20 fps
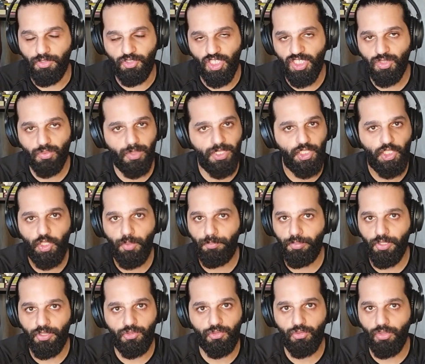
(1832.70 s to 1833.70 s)
Just when you
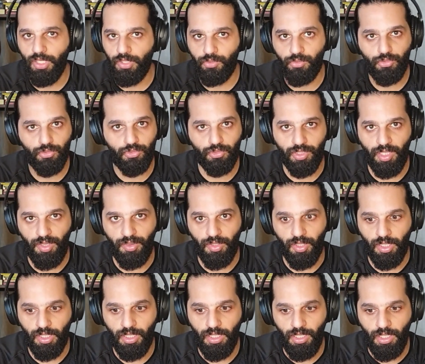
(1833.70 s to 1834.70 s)
put two and two
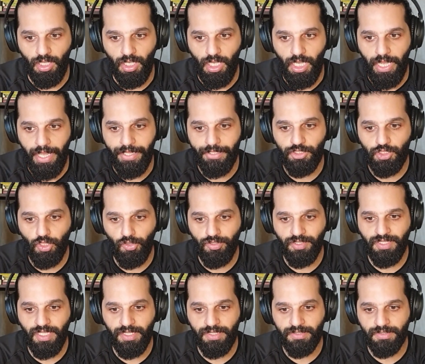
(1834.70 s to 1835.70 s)
together, it
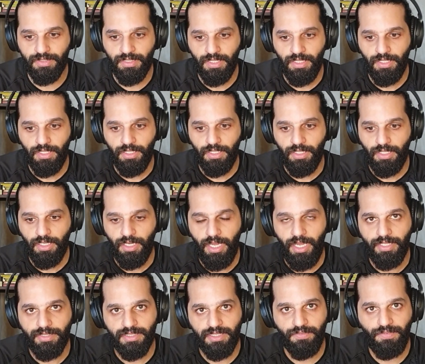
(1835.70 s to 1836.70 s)
shows that
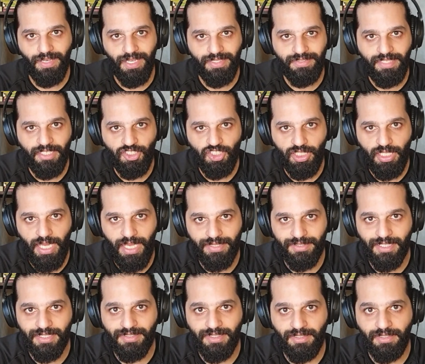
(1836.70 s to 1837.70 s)
civilization
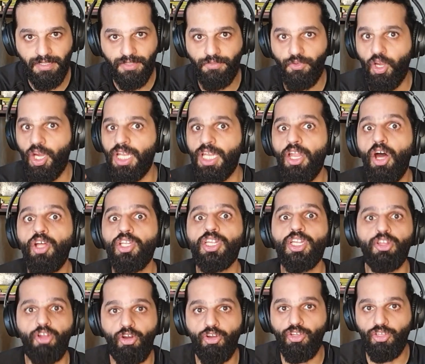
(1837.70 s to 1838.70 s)
has existed for a
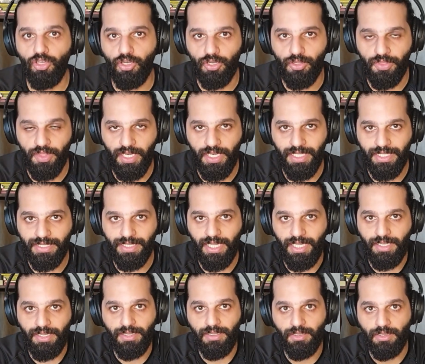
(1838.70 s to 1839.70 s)
lot longer
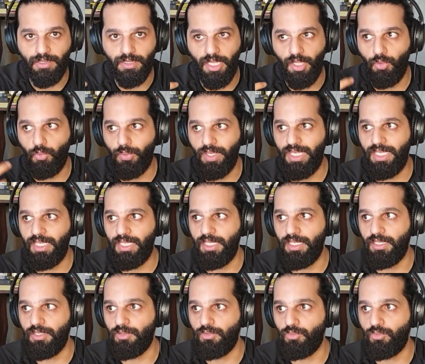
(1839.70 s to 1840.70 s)
than
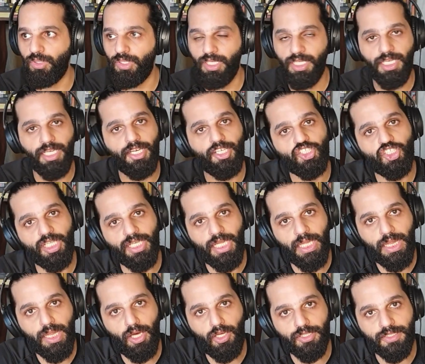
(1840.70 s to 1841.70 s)
we
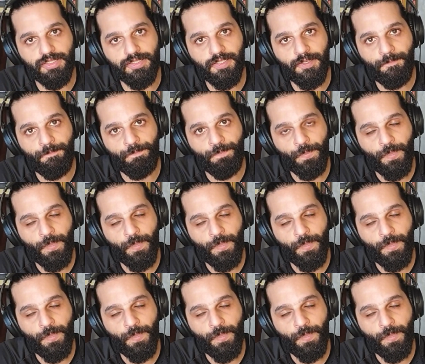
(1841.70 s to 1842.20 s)
initially thought.